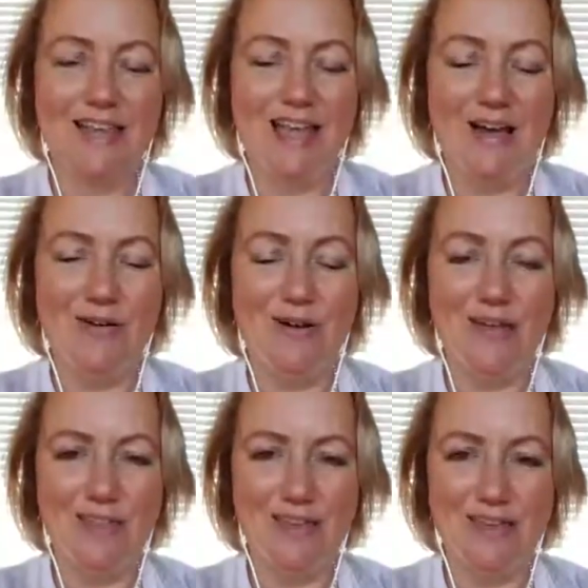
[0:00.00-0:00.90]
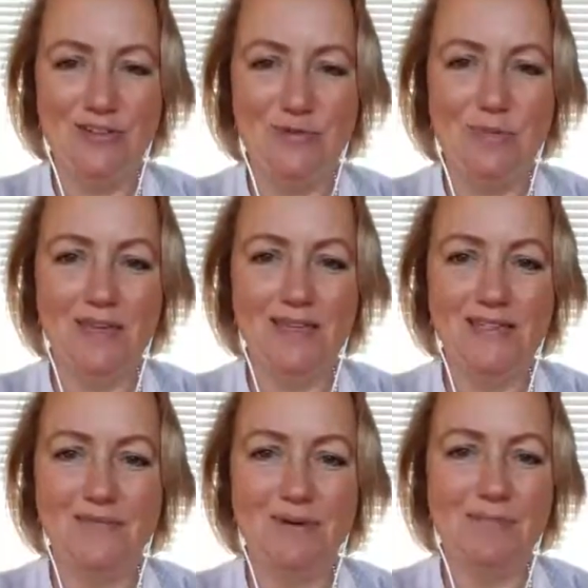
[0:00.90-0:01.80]
how I think I should be
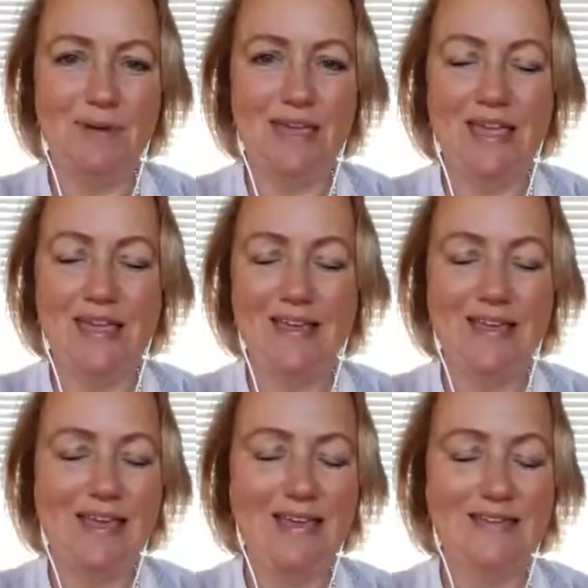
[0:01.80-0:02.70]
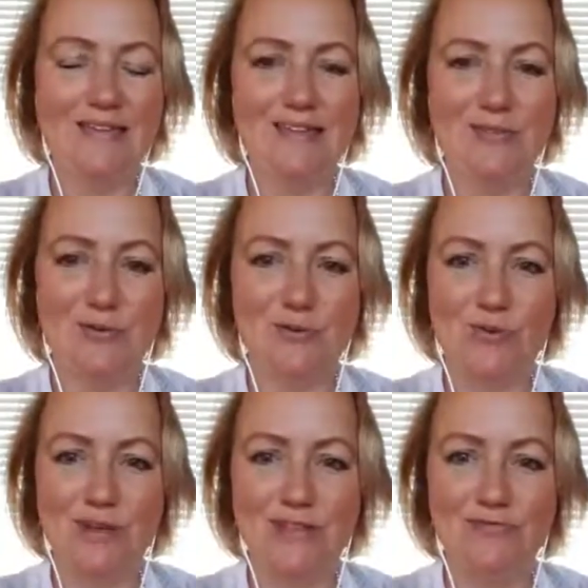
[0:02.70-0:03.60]
eating, but my head is
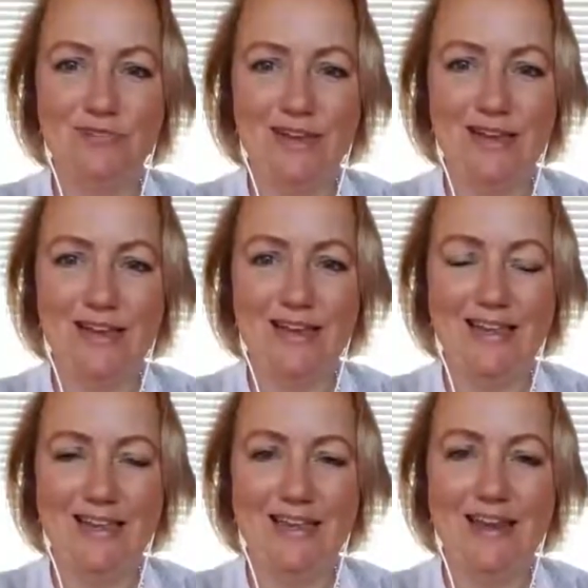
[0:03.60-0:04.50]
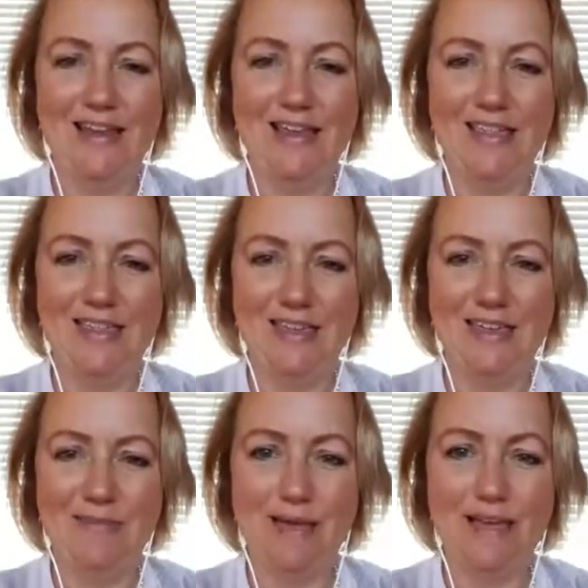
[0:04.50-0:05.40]
always really clear, and I can
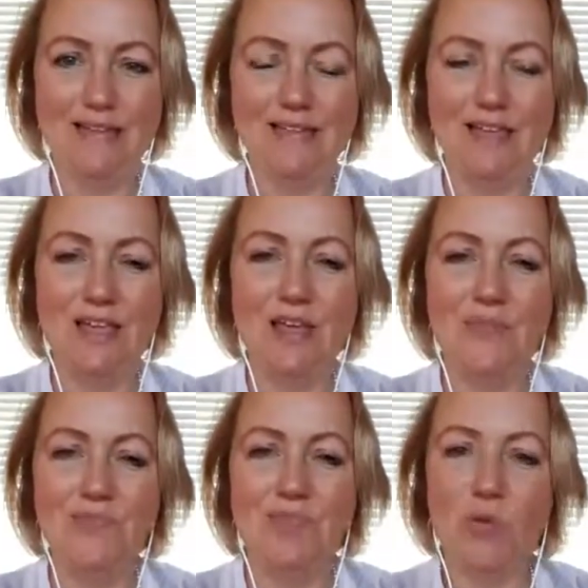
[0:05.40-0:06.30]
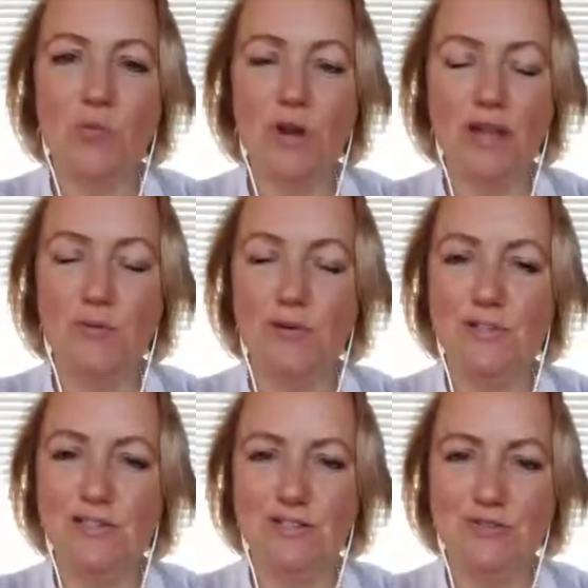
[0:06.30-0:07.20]
think about what I want
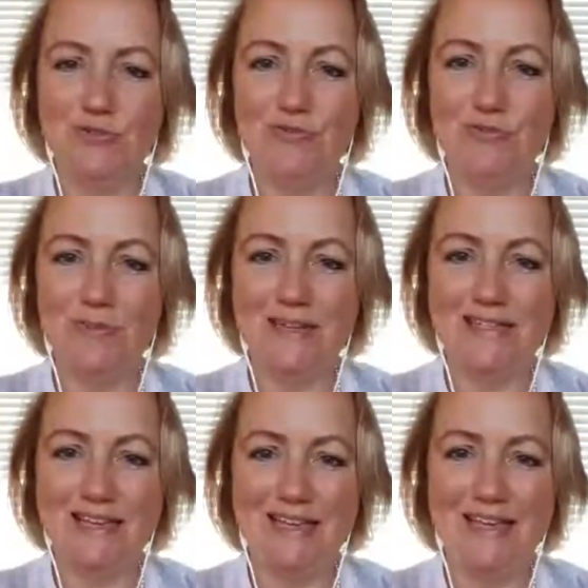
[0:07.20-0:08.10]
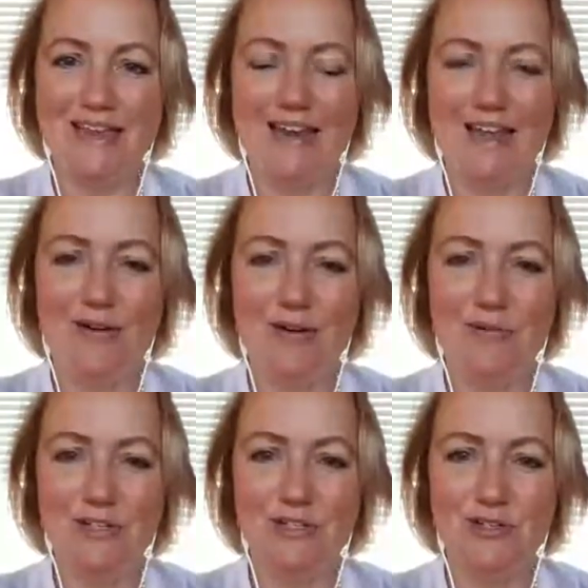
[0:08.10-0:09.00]
to do for my day and how I
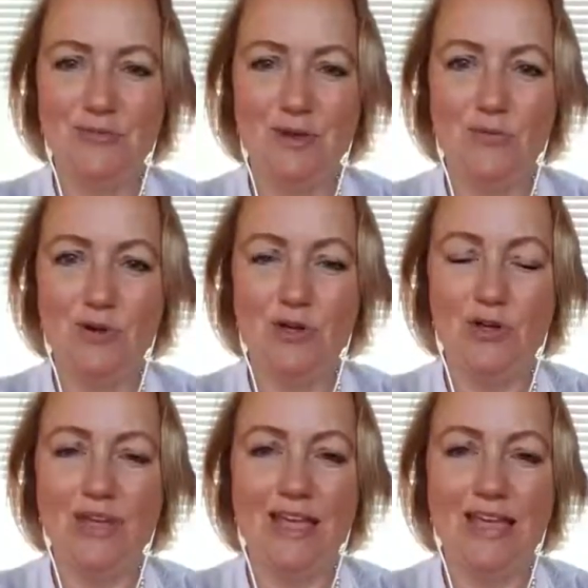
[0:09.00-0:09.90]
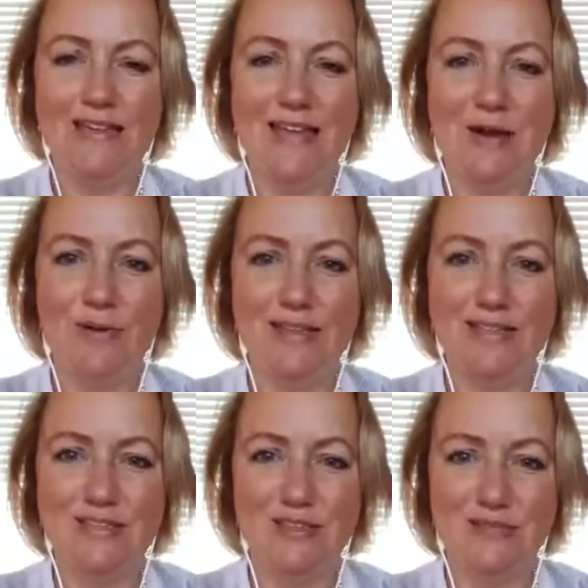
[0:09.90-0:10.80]
want to do my work and how I can
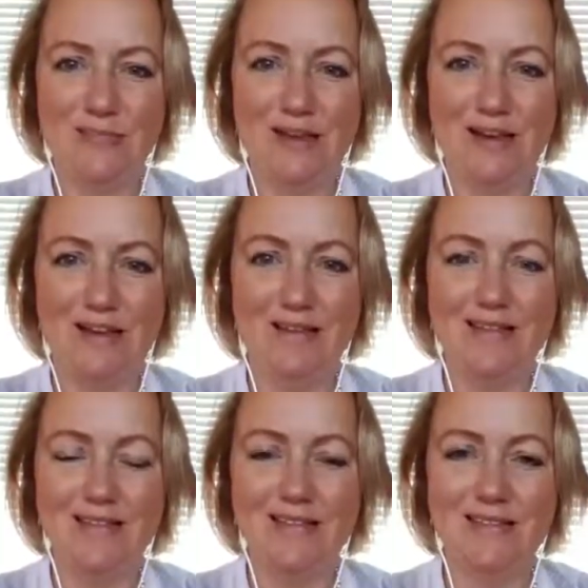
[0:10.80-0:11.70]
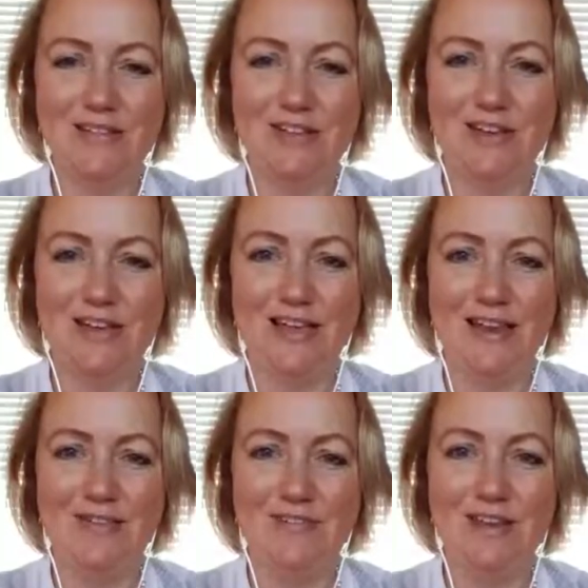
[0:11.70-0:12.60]
serve my clients at such a higher
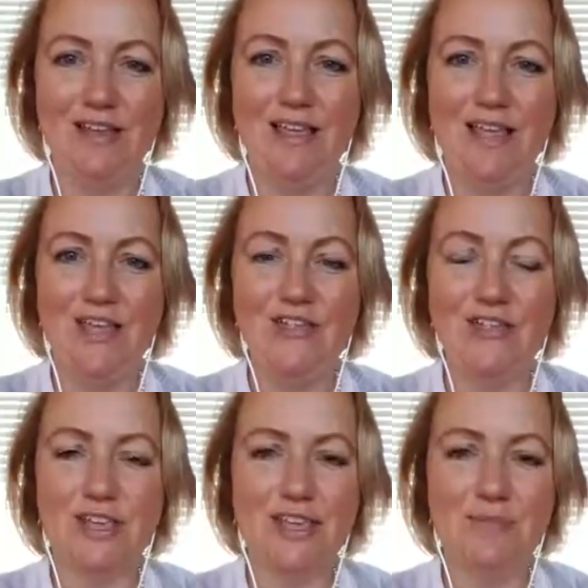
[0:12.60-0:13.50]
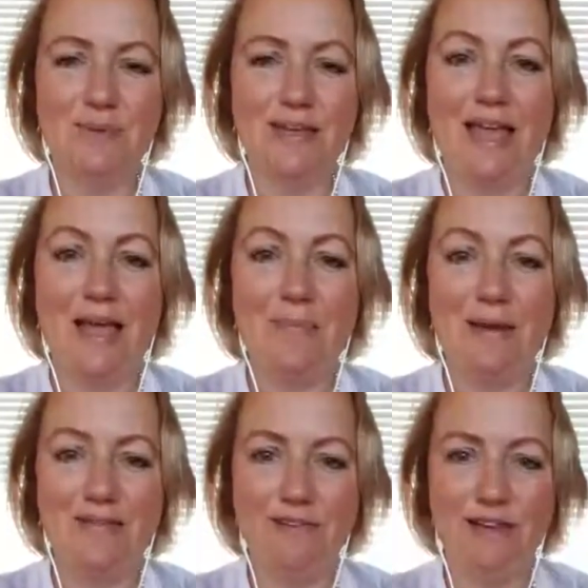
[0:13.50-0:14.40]
level to keep up
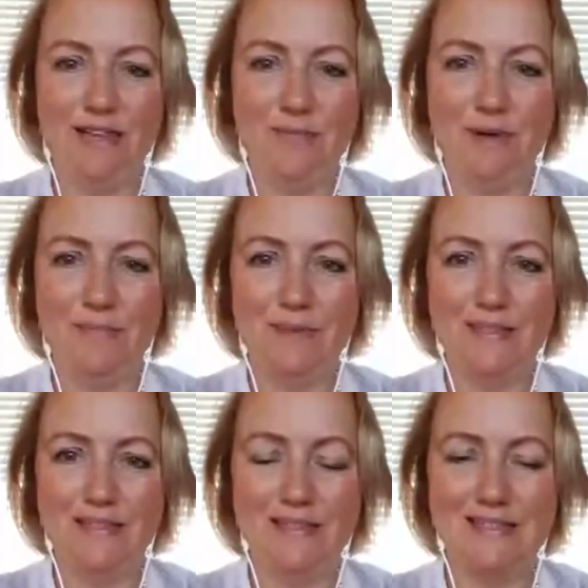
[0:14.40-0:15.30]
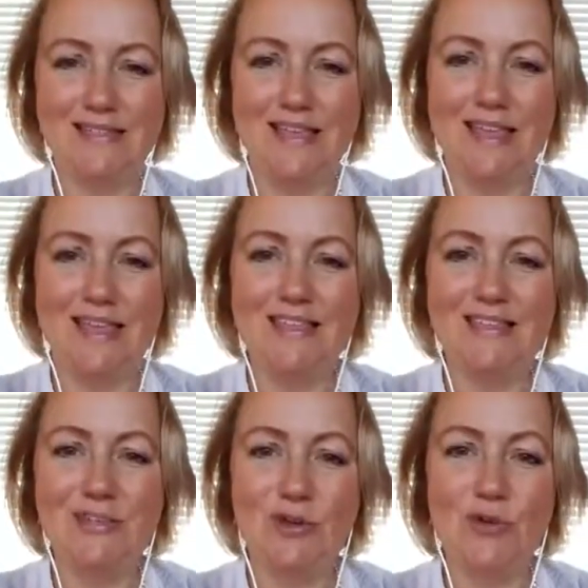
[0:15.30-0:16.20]
leveling in my business.
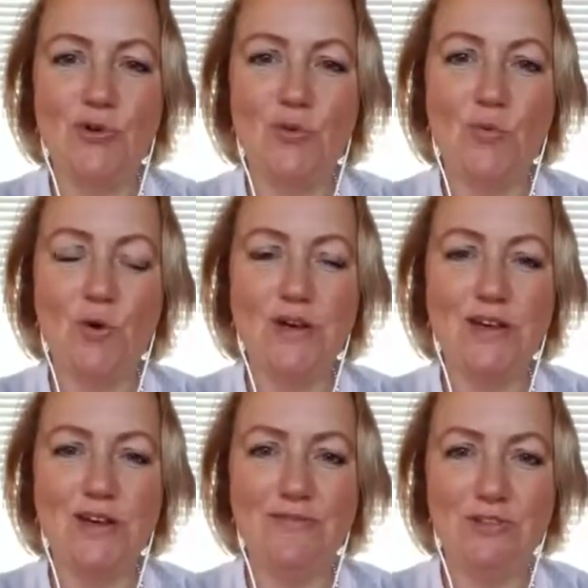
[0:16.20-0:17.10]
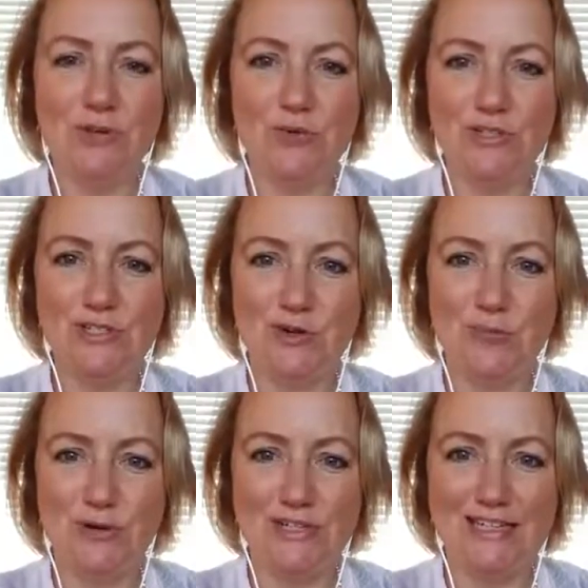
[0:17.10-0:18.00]
So what kind of fuel does your
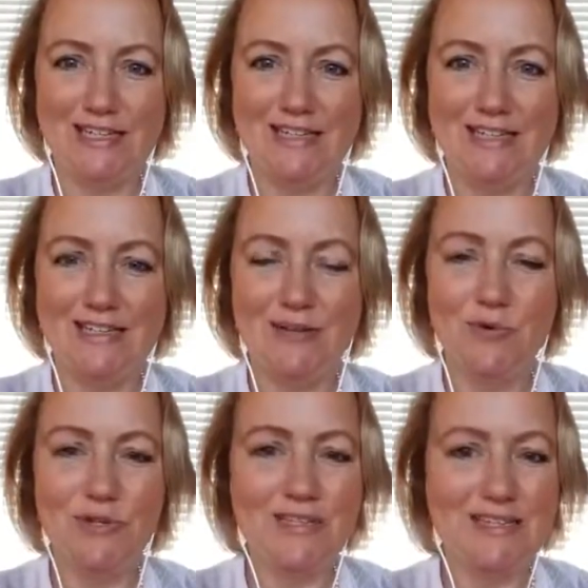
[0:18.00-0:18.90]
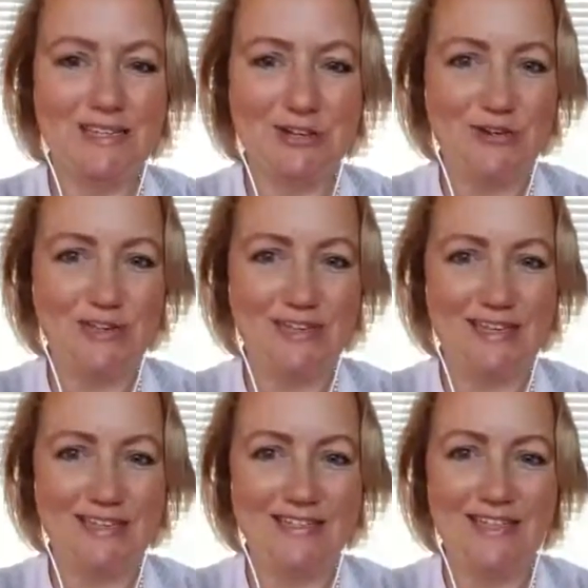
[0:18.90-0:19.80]
body need? What does it not
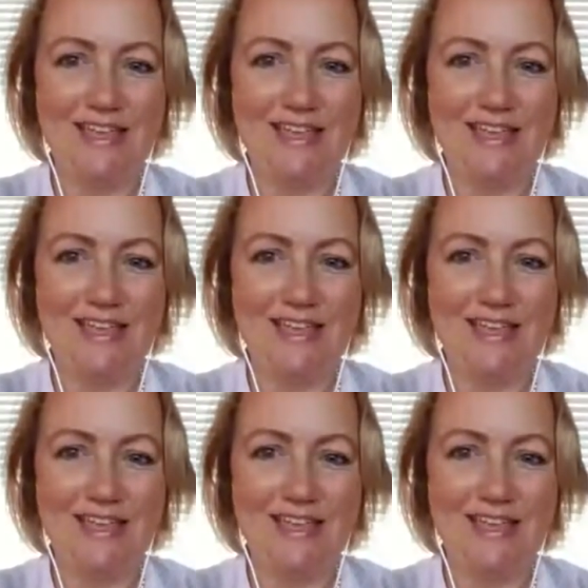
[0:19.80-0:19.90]
need?